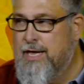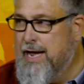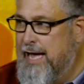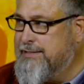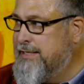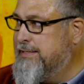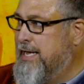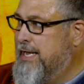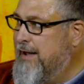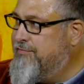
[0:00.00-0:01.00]
God says,
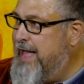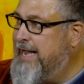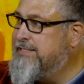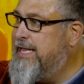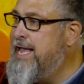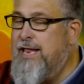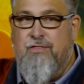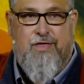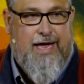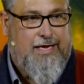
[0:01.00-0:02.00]
give thanks
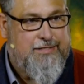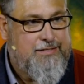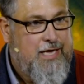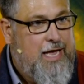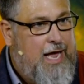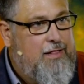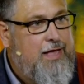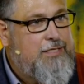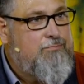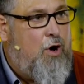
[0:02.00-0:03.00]
in these, in
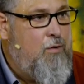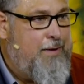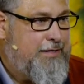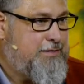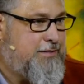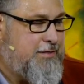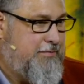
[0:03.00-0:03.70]
these moments,